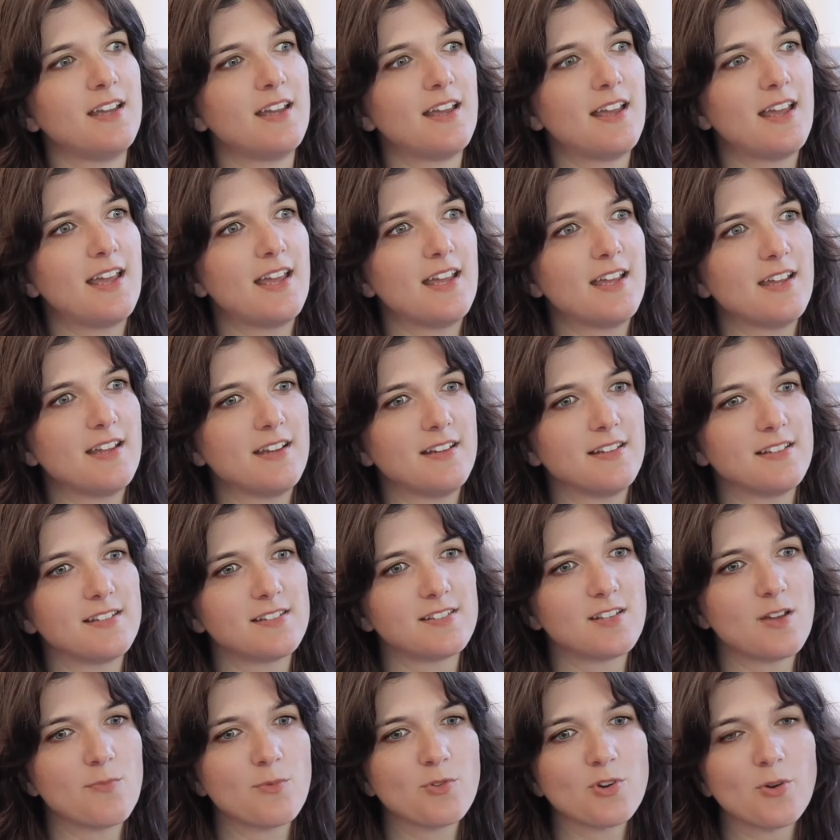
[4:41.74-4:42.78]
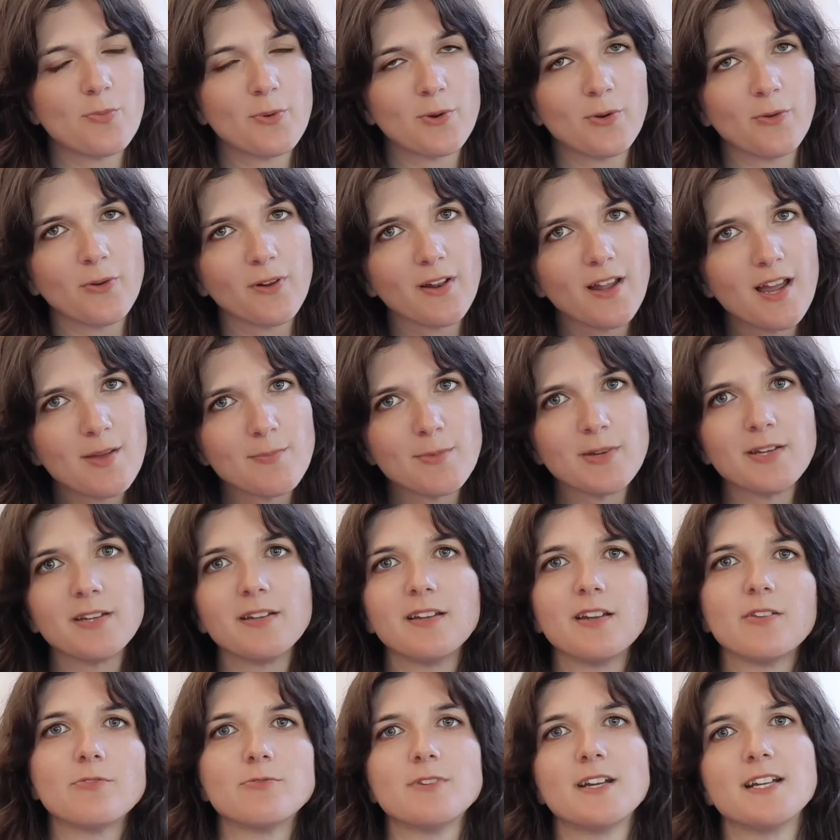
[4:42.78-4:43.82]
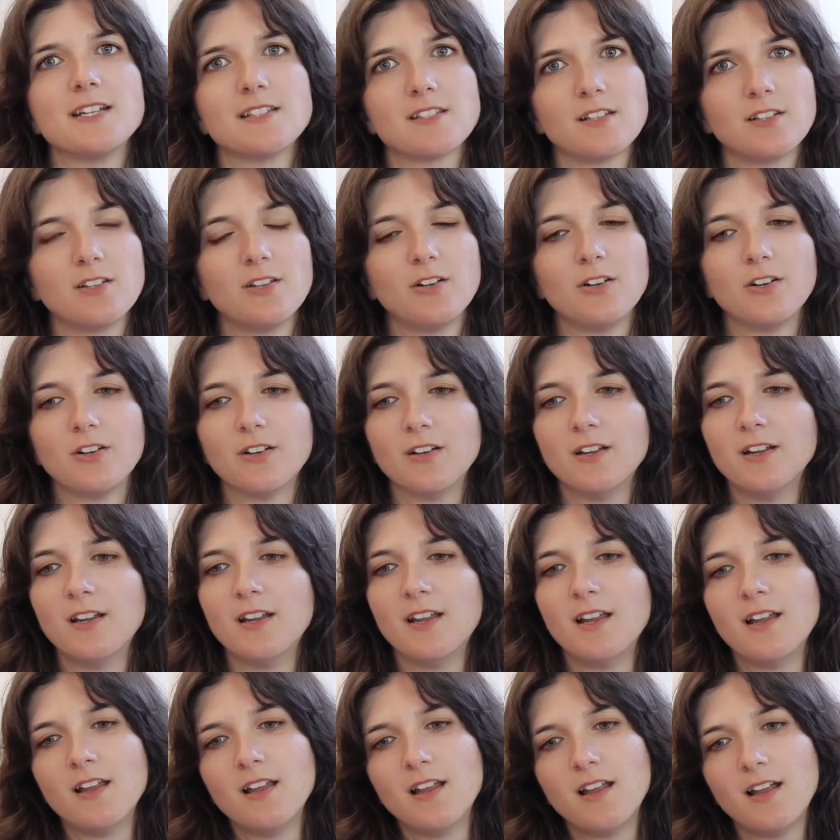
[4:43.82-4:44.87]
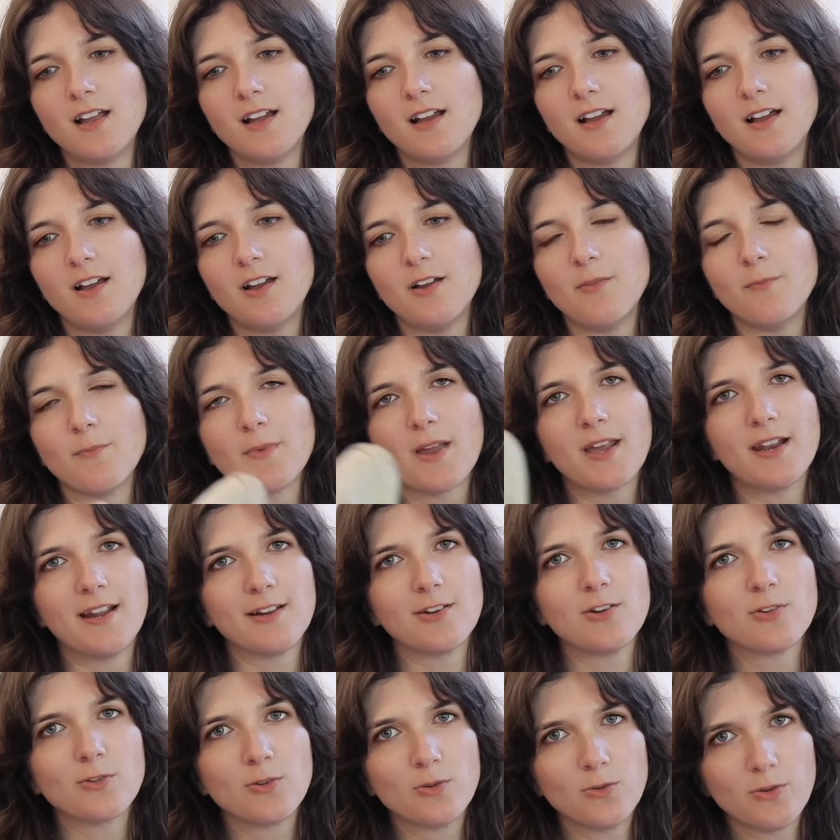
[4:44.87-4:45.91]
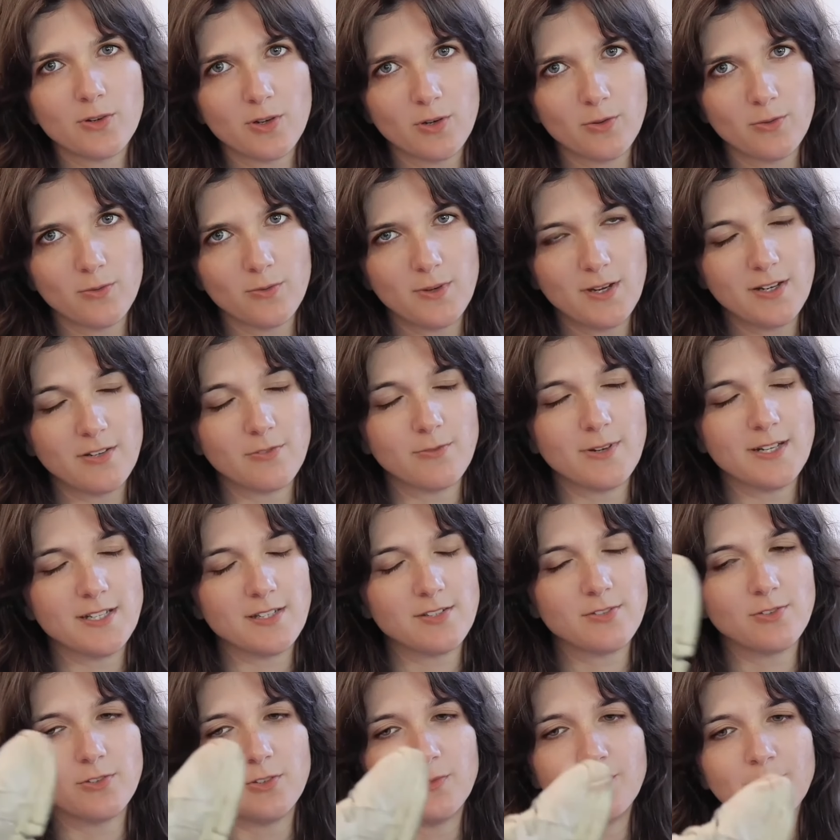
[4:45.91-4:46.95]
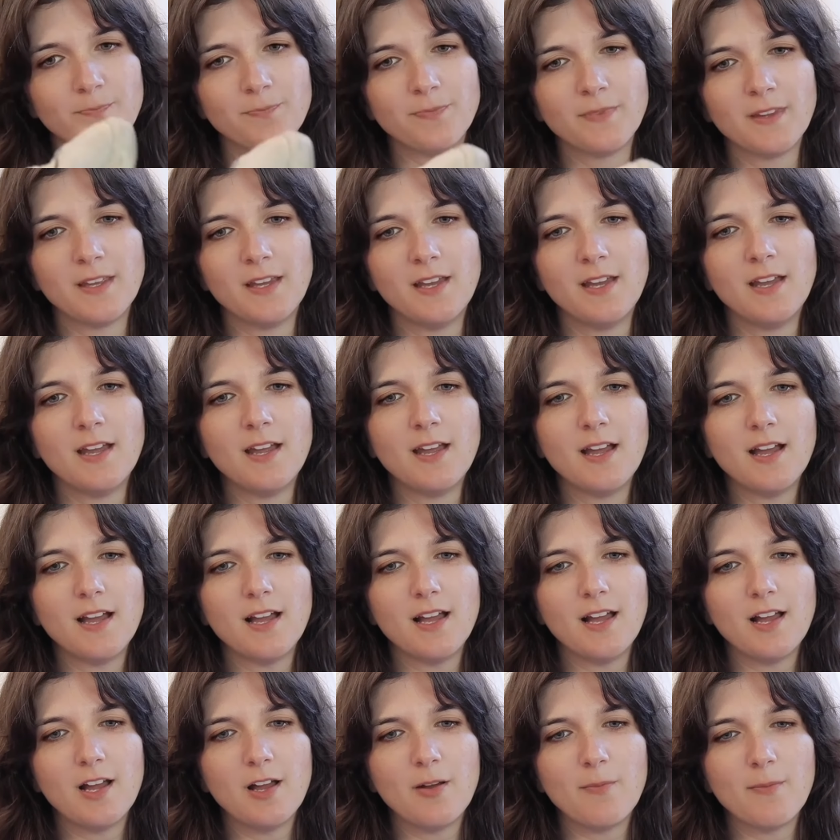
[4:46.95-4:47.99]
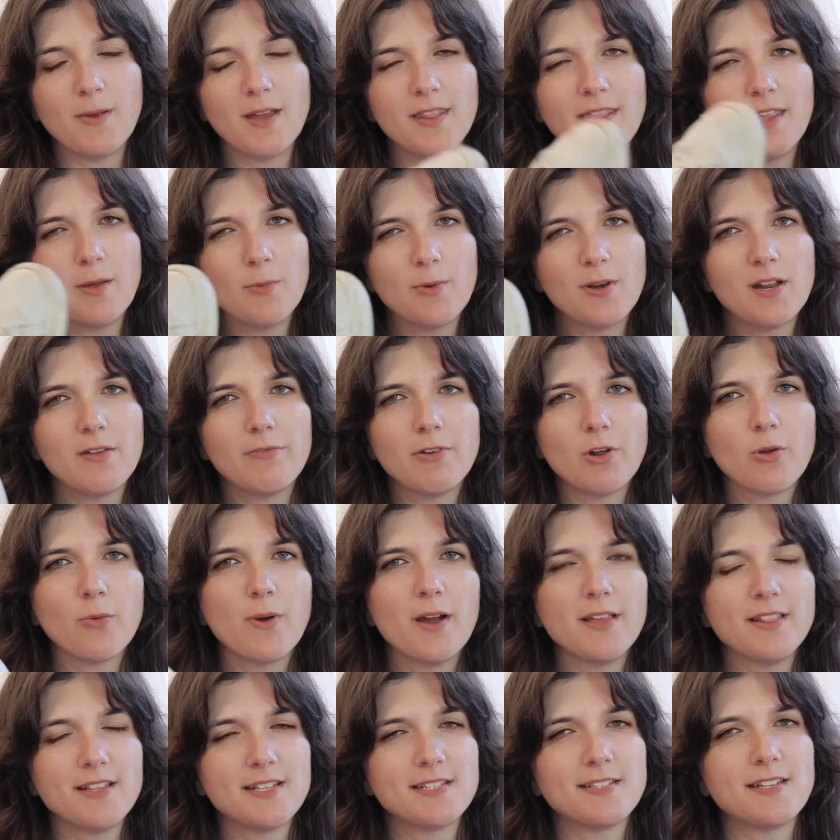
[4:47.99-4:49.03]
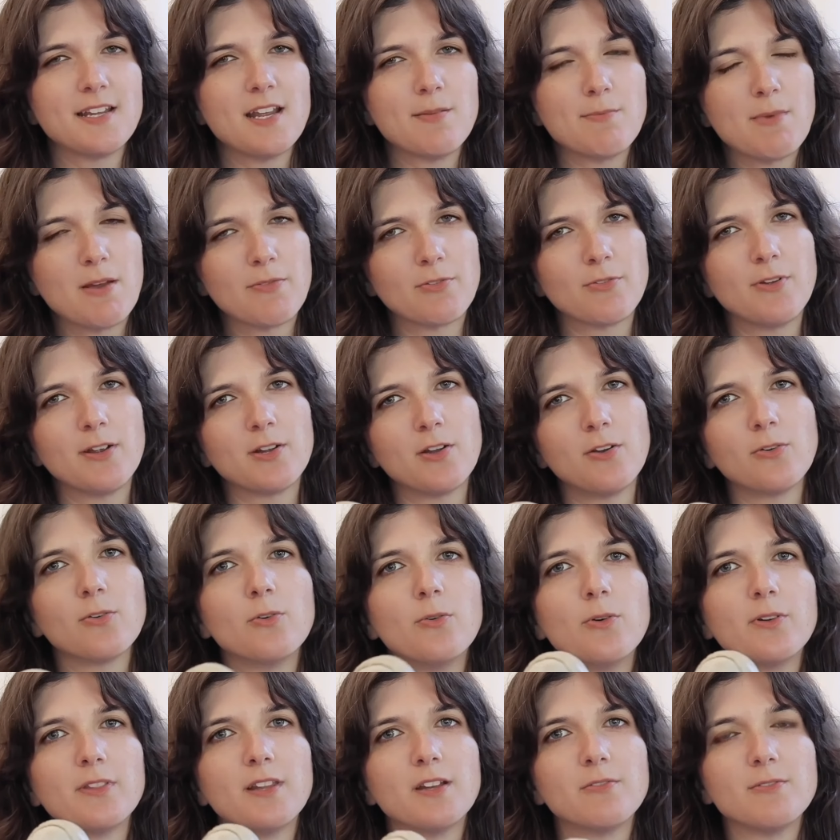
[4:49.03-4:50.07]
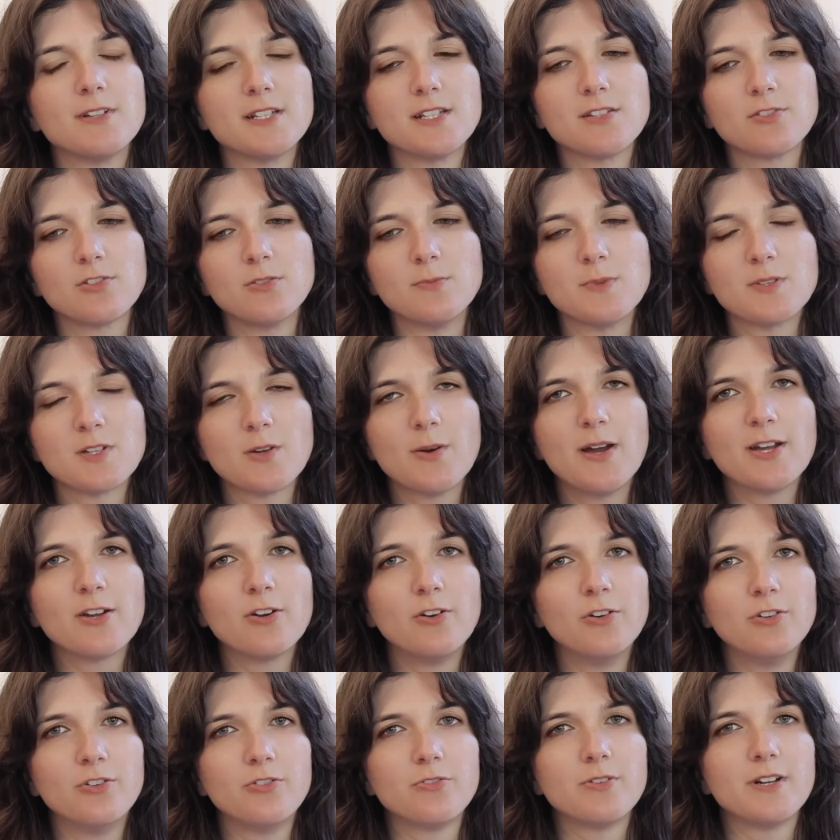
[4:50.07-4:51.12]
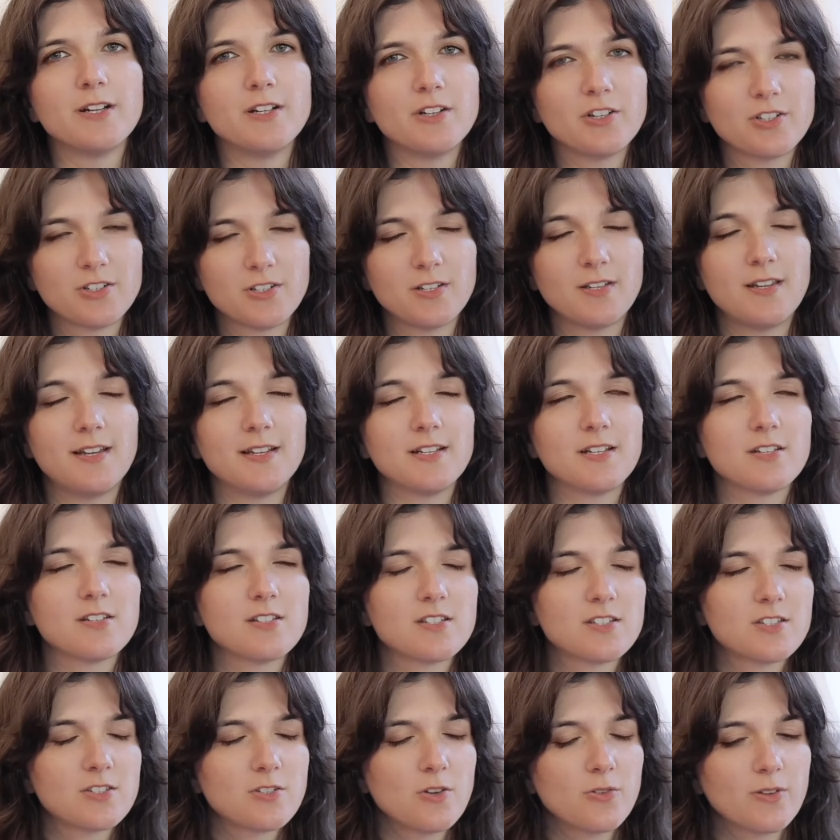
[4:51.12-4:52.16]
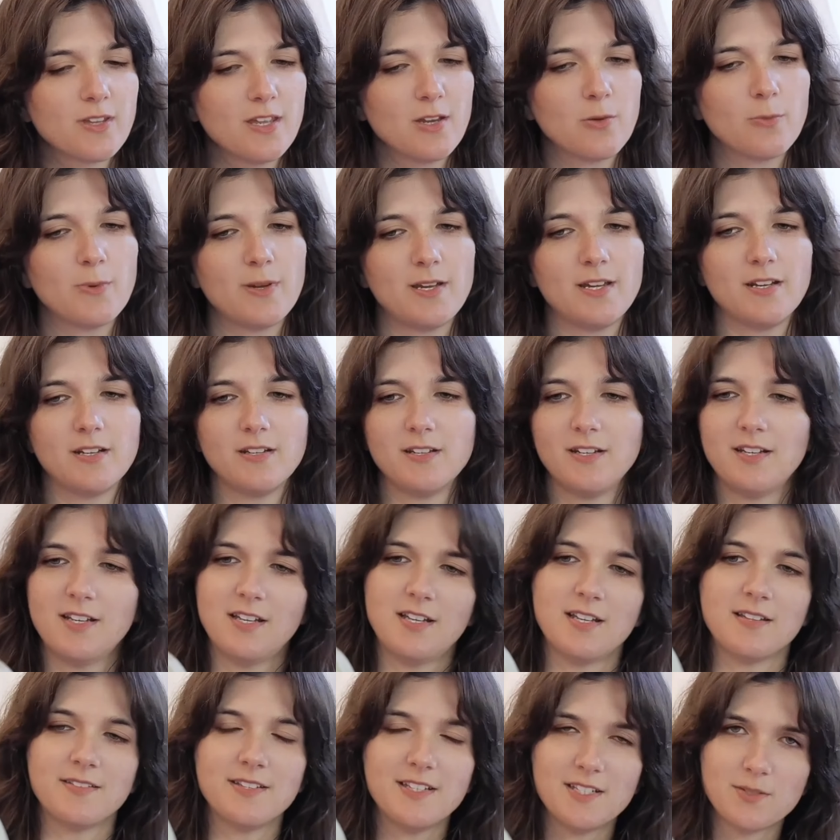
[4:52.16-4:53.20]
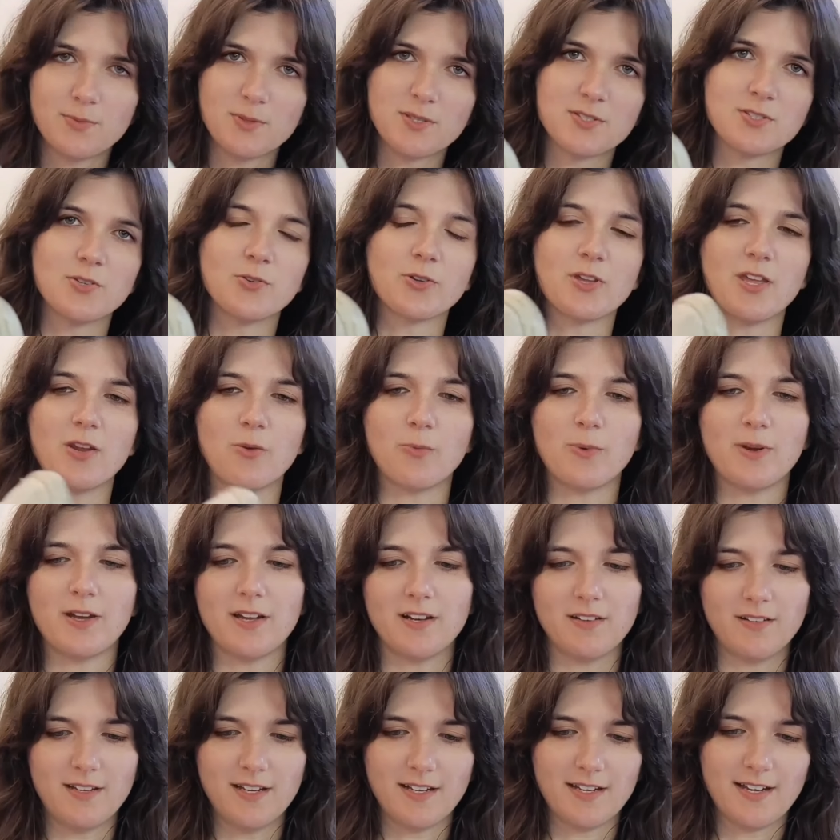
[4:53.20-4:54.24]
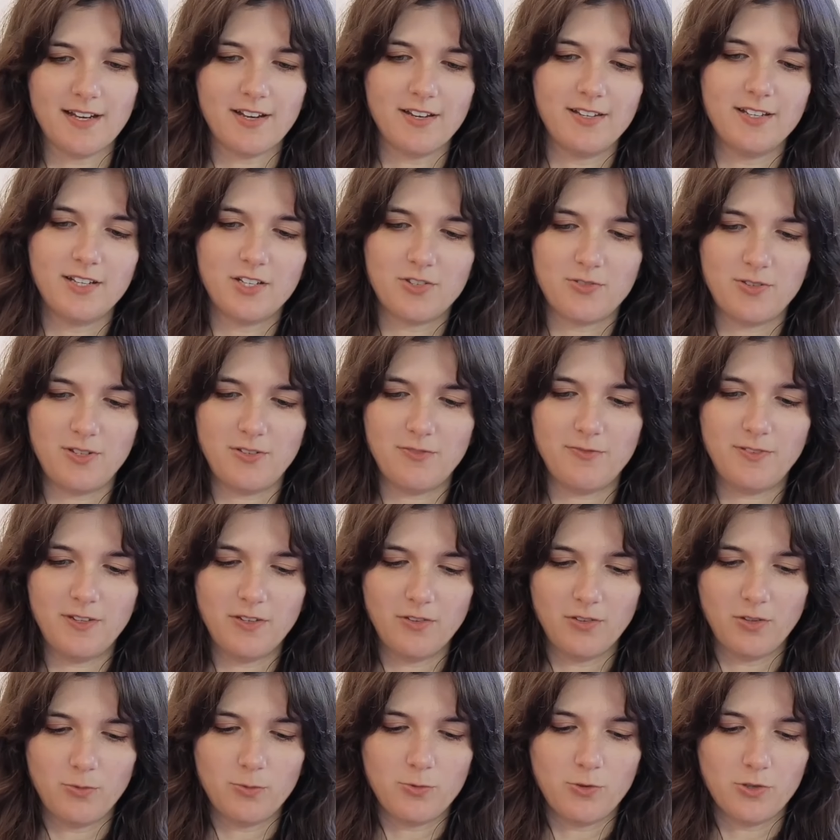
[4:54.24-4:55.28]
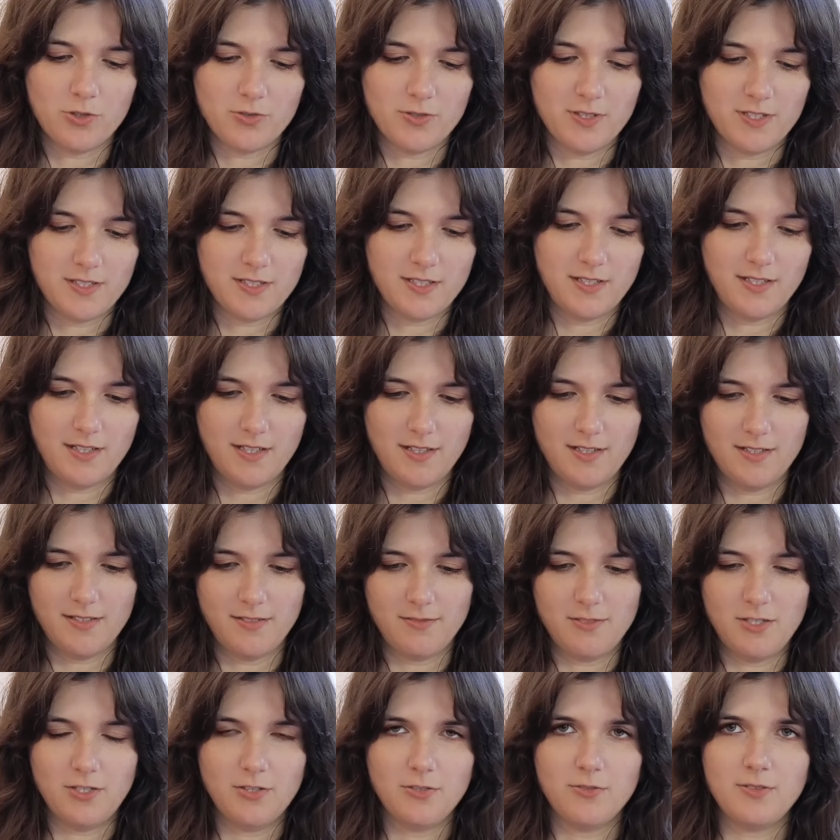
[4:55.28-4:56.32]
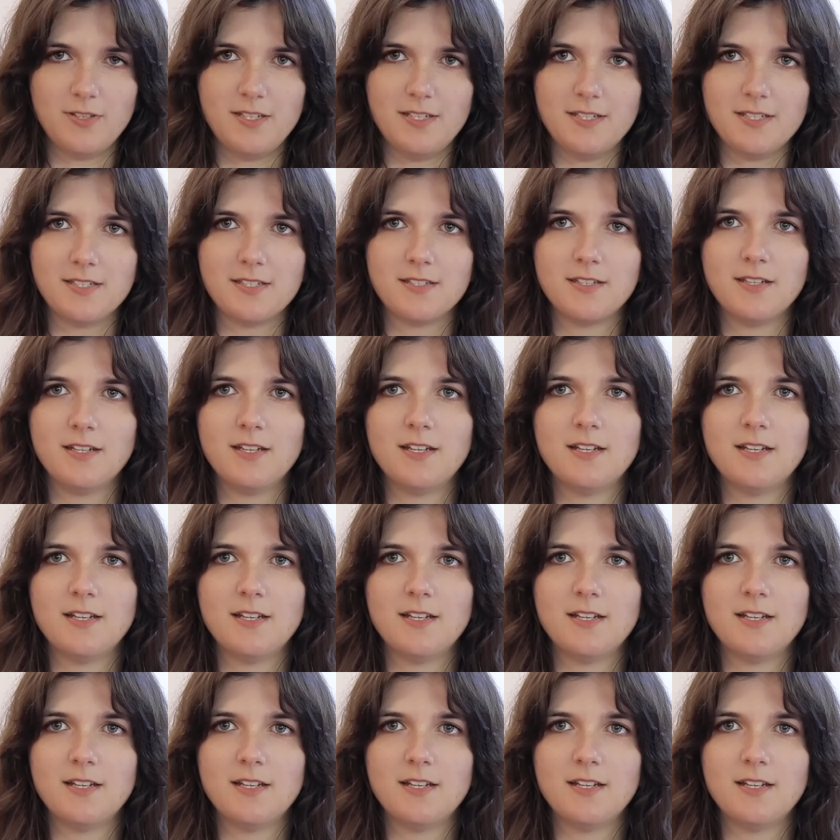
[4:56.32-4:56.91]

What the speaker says: a subtropical climate, it rains a lot, and I got caught in a rainstorm. And they were never quite the same after I got caught in that rainstorm. So I got drenched, like soaking wet. These were soaking wet, like I could literally feel the water inside, and you know, these